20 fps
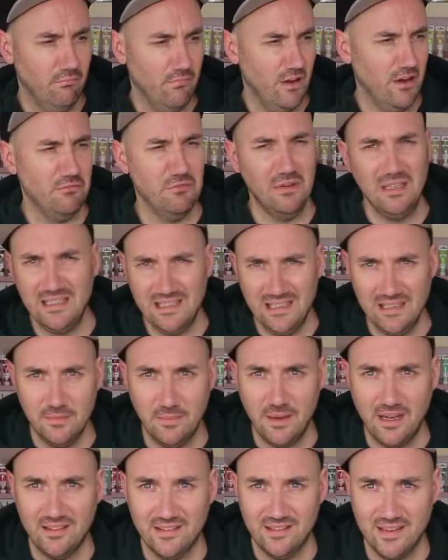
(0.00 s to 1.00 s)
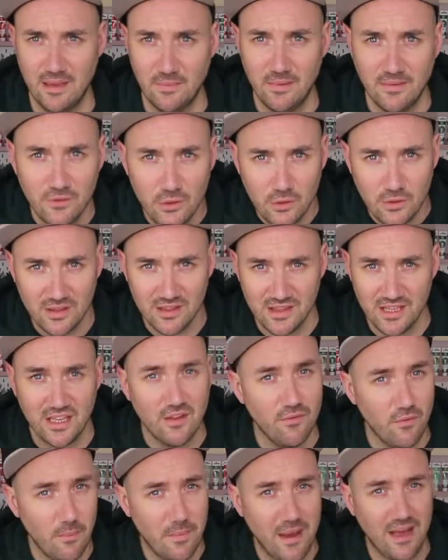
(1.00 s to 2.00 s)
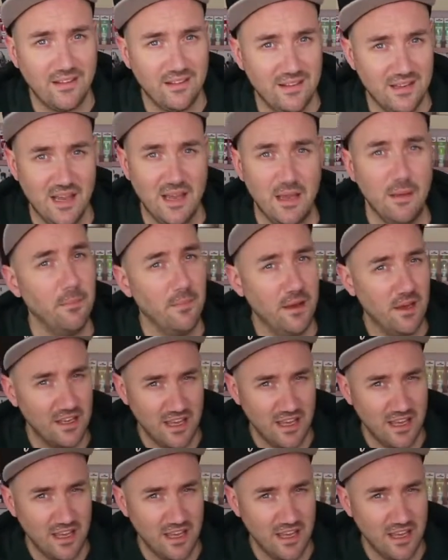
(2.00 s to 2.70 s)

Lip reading: I really need a better name. If you can think of a better name,